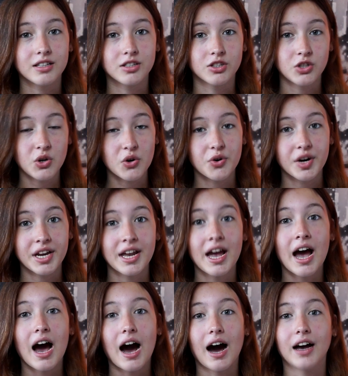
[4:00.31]
a story,
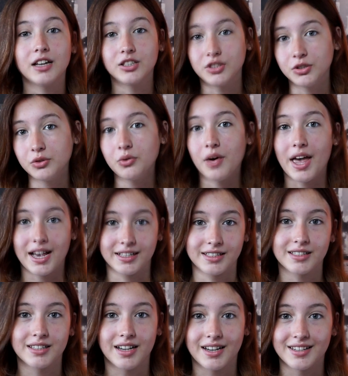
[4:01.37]
I do
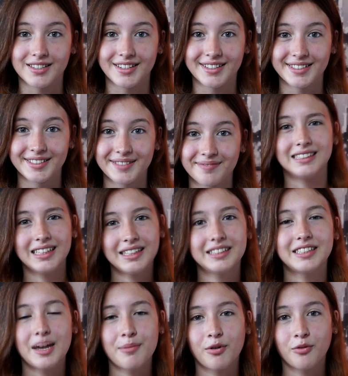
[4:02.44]
exercises. The
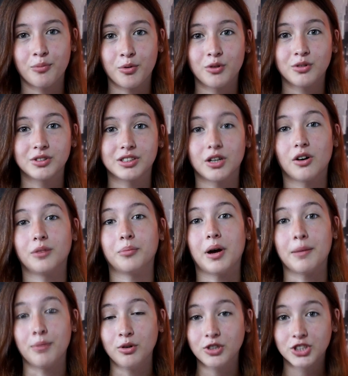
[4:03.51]
second type of books on
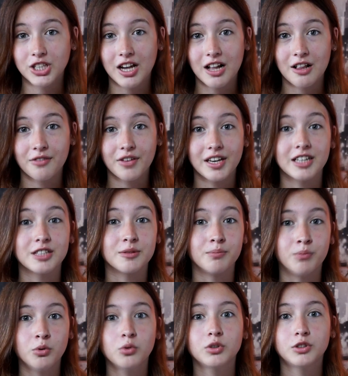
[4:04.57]
my bookshelf is
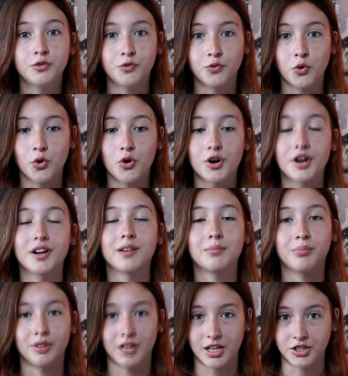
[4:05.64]
books for
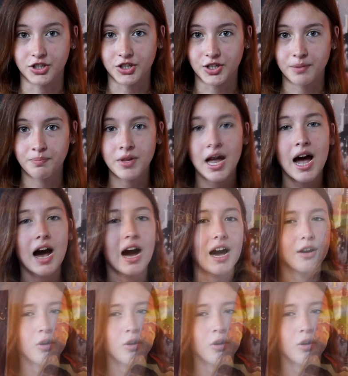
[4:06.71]
pleasure. I